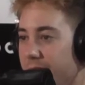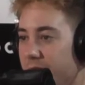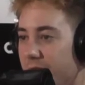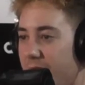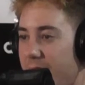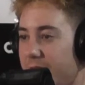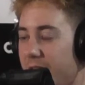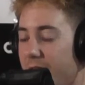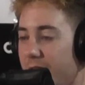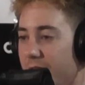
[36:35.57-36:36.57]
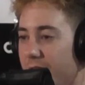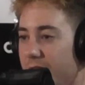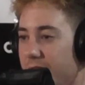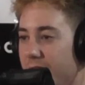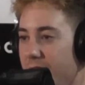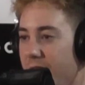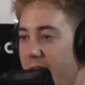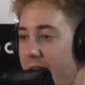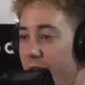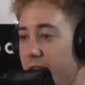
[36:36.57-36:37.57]
So that was how I learned.
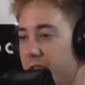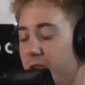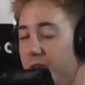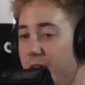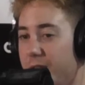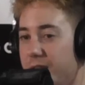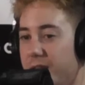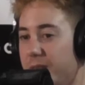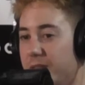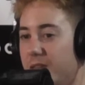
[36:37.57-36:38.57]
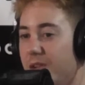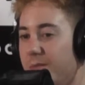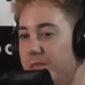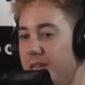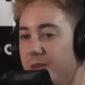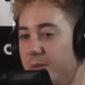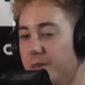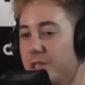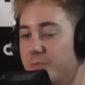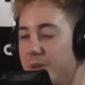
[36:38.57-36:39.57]
And also, another thing with the clubs that you were
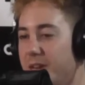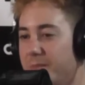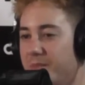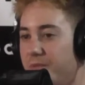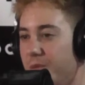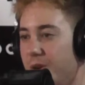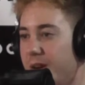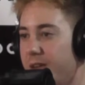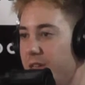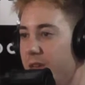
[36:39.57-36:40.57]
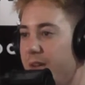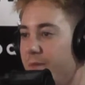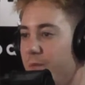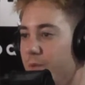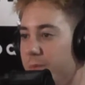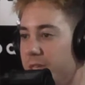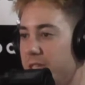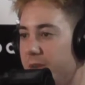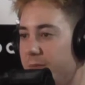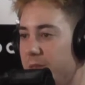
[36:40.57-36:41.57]
explaining before, how every room has
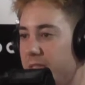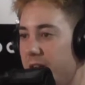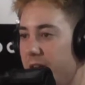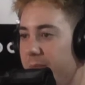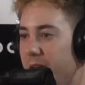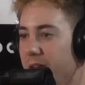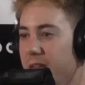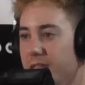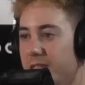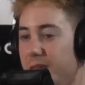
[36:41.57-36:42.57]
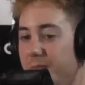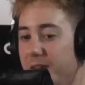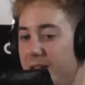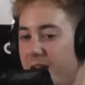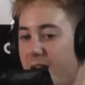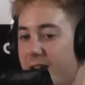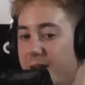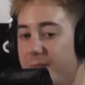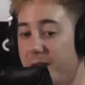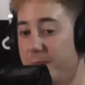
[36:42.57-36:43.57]
a different setup. See, me, I
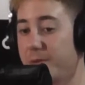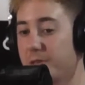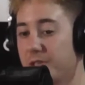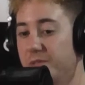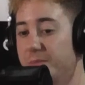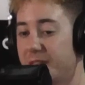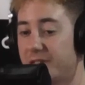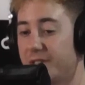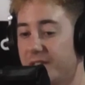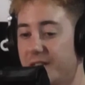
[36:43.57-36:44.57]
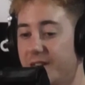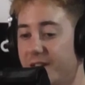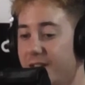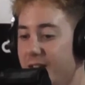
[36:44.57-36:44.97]
got my personal mixer here.